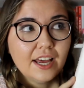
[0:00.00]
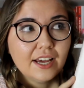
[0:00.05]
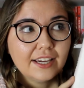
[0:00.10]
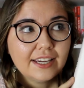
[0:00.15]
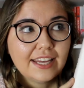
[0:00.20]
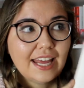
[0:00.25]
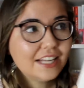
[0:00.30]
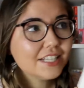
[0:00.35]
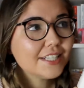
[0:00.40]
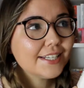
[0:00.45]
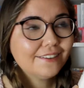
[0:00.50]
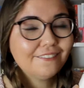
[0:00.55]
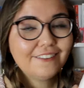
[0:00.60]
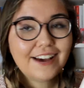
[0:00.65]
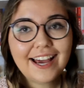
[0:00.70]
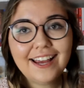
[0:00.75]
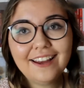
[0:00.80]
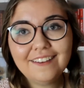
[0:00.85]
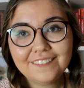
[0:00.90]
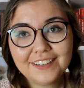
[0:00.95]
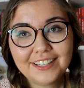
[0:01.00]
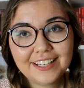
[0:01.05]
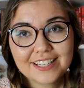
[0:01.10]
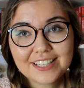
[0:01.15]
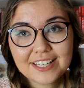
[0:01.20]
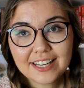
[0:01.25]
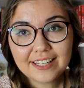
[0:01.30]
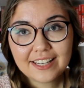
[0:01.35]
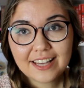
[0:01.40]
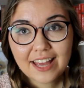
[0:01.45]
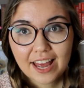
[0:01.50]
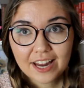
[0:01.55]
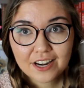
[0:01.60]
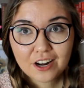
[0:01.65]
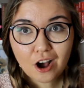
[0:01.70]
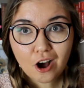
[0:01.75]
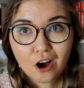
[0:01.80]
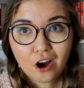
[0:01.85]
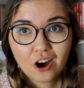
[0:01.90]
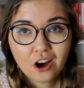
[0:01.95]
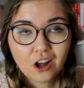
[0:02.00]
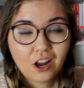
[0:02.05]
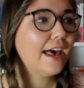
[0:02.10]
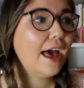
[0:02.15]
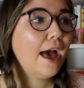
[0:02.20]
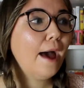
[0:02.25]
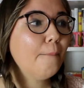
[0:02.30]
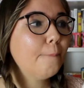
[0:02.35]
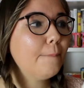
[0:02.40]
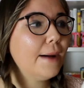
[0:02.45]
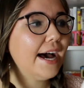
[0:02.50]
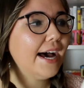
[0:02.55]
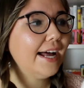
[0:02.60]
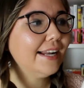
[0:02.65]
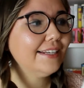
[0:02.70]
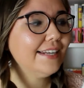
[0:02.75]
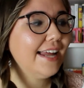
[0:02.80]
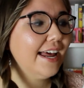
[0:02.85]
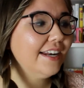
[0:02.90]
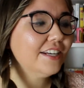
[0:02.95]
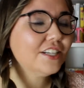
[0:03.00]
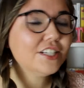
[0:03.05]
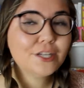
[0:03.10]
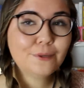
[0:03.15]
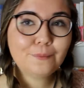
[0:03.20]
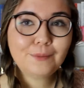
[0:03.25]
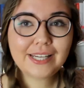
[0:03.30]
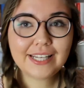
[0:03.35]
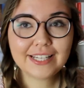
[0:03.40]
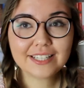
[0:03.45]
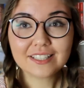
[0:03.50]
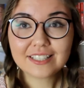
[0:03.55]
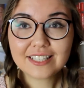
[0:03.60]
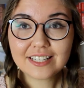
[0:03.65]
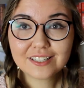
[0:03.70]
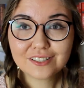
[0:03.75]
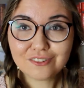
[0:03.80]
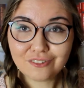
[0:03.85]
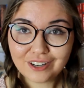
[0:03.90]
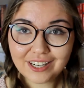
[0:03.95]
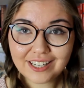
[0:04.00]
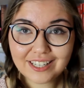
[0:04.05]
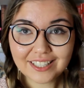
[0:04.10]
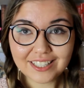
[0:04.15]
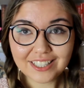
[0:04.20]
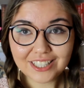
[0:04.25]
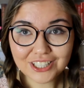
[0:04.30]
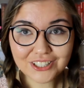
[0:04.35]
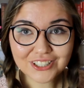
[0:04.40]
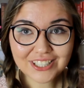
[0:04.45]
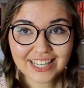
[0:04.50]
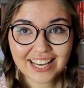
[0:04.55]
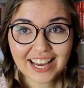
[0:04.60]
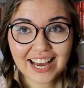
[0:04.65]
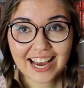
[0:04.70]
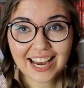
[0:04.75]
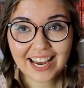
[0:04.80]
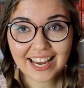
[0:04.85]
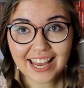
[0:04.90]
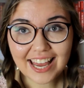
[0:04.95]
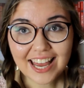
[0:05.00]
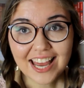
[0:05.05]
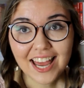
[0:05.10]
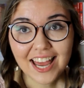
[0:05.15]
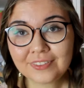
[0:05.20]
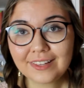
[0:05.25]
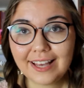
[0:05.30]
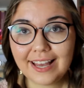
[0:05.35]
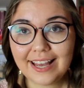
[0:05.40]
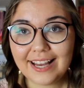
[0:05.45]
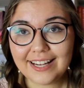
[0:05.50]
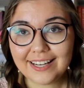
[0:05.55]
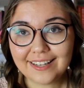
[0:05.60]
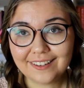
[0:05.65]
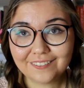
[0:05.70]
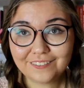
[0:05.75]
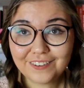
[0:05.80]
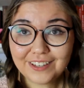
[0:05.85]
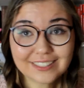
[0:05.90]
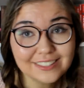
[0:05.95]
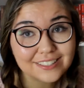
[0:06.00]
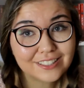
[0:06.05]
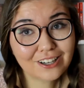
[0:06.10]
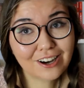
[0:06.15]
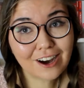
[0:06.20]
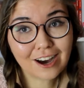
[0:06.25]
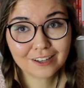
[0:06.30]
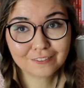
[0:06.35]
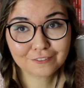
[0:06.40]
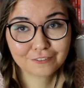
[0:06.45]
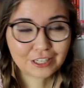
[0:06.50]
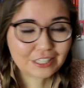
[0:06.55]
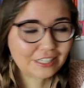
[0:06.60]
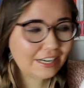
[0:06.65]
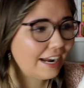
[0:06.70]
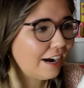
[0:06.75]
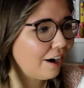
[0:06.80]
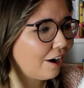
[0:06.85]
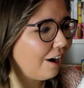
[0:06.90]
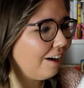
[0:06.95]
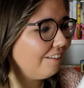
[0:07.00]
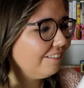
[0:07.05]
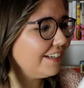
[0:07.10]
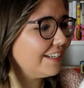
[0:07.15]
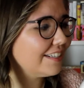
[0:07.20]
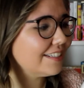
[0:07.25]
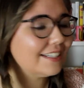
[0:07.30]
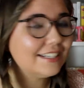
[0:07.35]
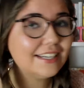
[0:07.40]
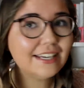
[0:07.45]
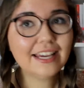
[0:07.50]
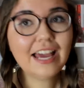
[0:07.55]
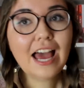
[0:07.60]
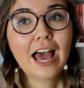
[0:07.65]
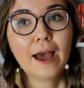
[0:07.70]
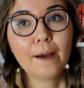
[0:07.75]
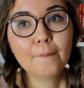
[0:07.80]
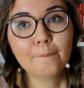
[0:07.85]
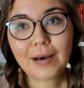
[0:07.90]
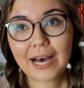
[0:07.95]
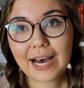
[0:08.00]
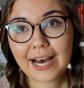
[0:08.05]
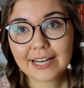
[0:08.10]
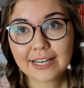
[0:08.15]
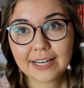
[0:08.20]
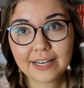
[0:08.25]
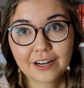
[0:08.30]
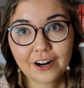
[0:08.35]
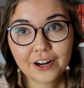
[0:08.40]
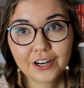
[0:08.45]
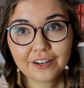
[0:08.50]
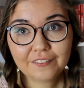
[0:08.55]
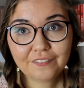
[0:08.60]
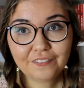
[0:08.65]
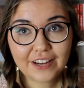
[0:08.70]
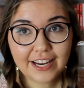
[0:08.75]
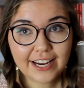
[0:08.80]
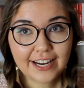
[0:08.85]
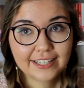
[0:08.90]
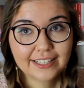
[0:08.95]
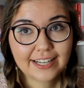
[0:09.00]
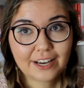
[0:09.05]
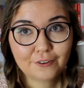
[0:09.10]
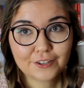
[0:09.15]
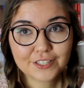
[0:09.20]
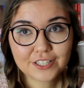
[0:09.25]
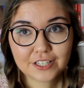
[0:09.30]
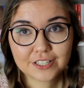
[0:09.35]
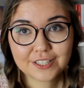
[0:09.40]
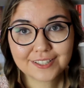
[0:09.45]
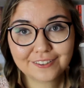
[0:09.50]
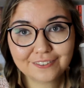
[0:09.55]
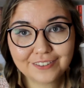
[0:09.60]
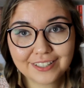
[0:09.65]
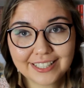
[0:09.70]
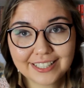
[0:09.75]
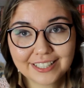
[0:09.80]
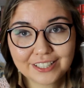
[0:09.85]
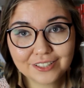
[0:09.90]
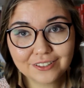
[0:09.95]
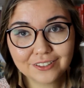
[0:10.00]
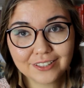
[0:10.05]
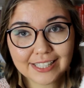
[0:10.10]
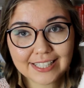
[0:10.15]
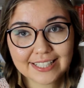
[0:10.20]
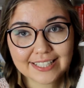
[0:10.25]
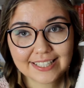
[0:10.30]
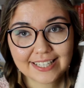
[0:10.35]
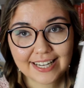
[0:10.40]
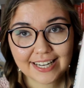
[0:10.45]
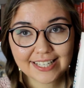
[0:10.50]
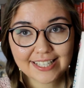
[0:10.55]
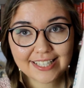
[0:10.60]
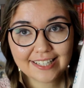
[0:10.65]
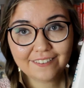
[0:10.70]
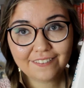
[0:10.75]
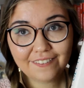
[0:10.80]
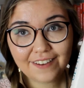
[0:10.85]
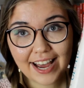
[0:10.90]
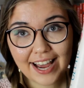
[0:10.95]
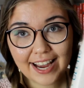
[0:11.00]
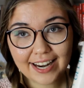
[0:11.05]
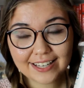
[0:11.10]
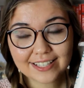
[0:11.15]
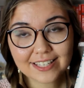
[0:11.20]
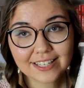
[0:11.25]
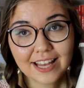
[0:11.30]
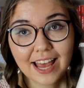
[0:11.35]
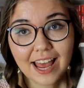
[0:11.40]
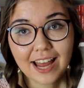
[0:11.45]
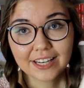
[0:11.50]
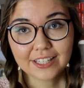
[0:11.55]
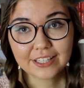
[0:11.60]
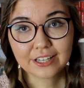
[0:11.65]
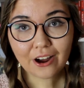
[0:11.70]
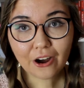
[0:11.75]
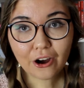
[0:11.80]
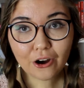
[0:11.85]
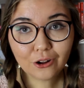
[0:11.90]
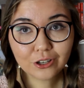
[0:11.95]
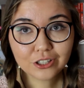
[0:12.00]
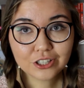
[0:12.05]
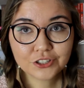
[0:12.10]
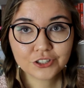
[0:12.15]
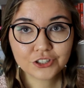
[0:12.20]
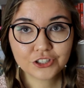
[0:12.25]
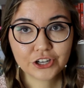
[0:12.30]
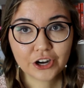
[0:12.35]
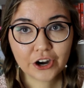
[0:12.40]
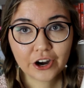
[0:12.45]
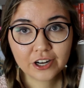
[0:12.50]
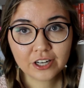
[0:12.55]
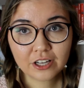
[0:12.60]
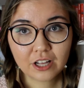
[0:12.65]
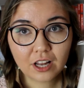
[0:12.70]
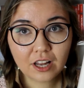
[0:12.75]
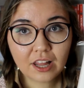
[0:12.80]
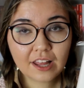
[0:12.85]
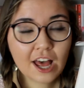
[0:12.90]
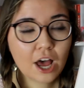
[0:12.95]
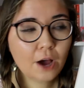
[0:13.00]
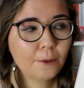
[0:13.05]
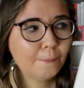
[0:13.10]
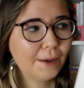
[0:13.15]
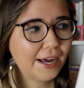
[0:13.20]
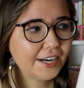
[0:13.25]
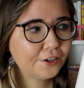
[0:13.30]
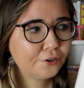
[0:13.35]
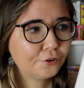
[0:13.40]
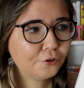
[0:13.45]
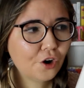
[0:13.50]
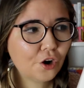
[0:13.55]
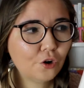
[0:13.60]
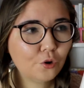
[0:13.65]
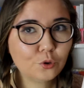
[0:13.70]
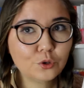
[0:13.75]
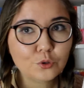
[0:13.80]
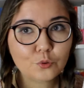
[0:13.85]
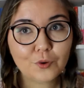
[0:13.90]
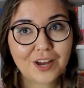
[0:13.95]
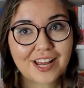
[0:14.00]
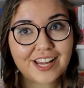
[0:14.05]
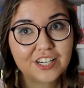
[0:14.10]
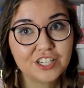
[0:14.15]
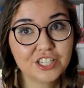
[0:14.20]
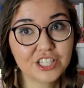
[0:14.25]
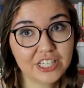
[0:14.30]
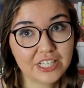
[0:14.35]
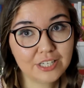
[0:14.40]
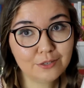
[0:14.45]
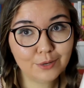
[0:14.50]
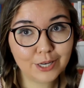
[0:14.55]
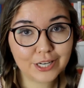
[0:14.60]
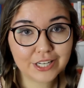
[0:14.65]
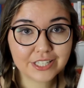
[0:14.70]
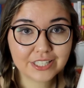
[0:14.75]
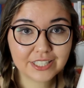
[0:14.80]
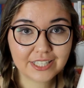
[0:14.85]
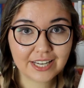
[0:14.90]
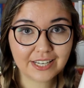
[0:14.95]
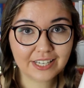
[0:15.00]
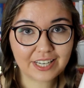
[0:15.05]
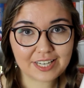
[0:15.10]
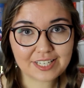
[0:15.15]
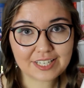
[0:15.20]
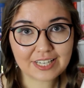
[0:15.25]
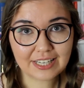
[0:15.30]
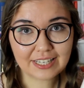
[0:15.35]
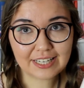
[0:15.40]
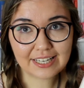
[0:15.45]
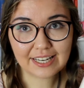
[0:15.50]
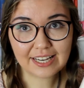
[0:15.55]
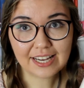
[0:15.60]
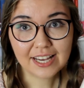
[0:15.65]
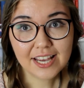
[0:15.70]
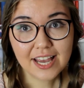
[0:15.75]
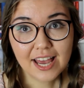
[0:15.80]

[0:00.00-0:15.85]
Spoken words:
can survive in Italy at all. But then she meets this really cute guy and things go on from there, obviously. But another thing that was also really cool is that she finds the old journal her mother wrote while she was in Italy,